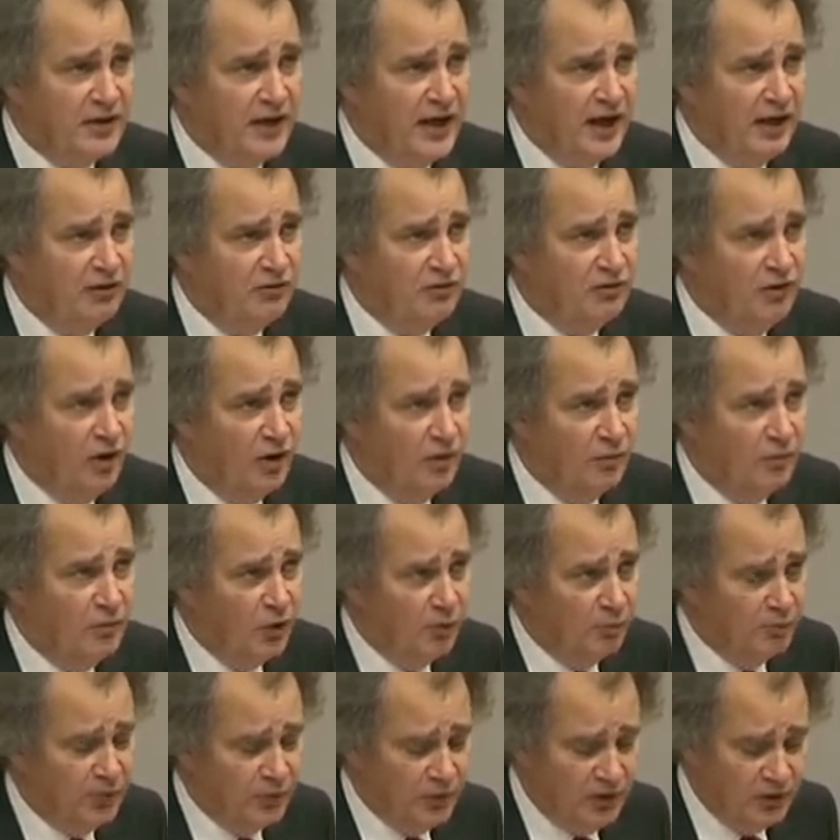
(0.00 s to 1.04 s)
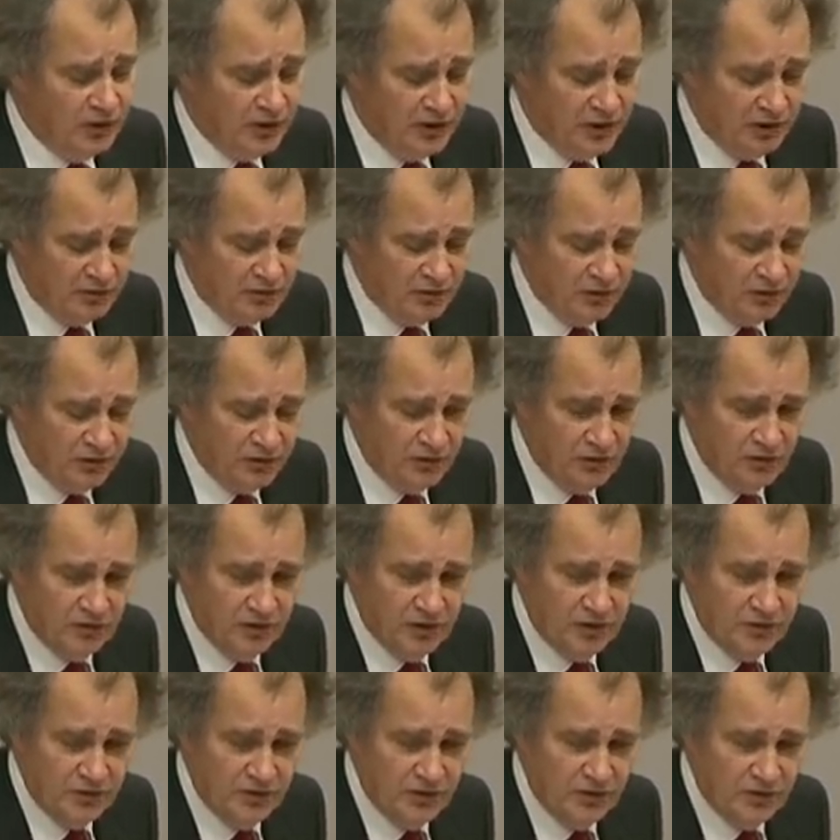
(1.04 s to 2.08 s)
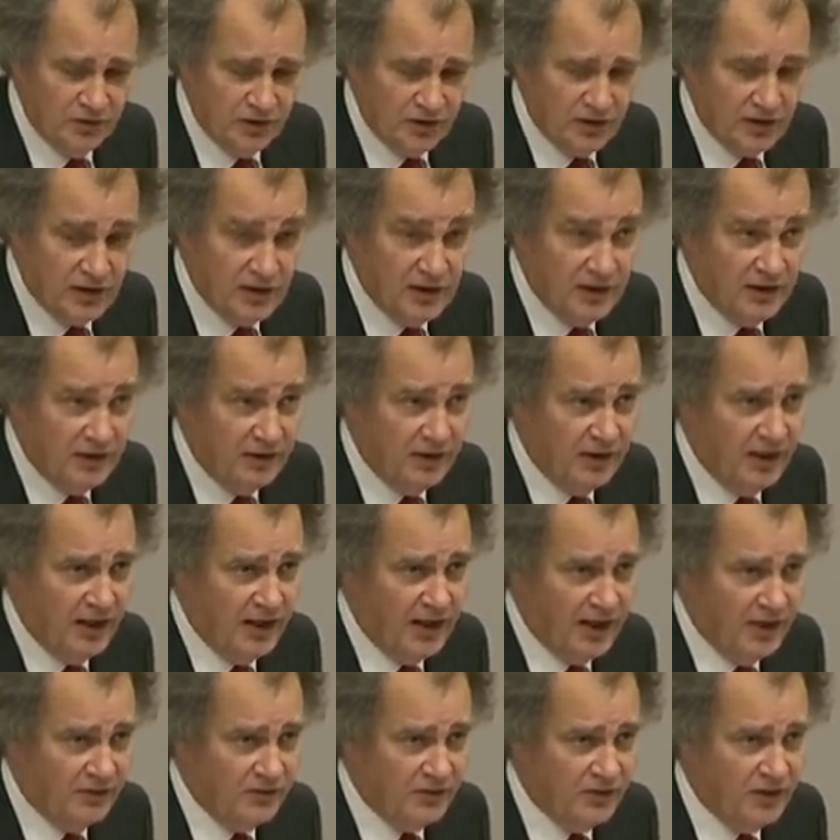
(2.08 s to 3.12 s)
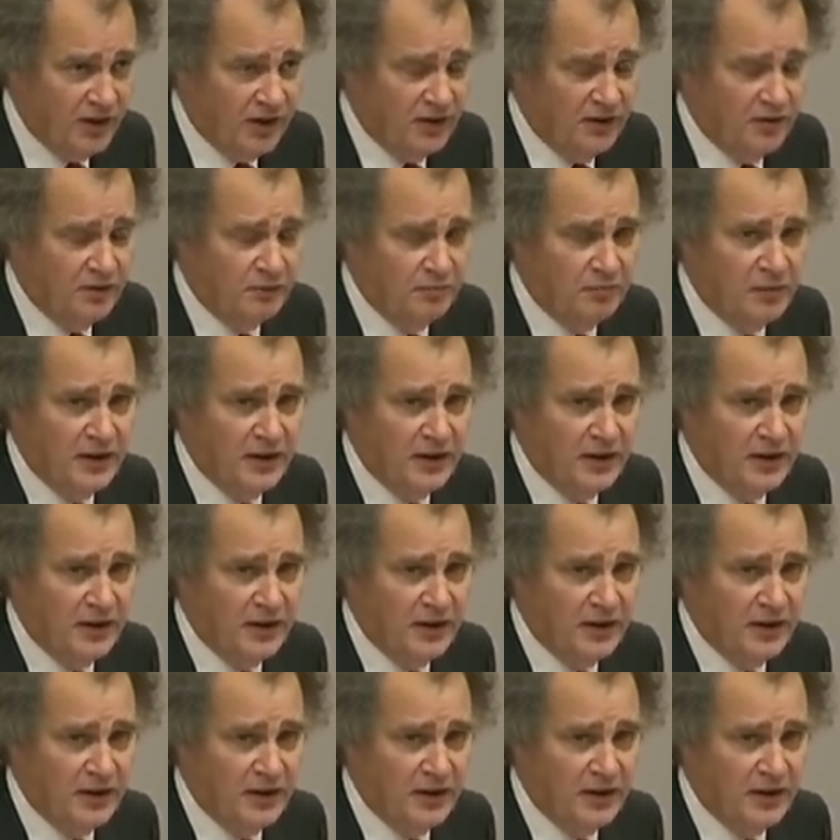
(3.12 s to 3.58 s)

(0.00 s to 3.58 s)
catch on more broadly across universities. It clearly has done.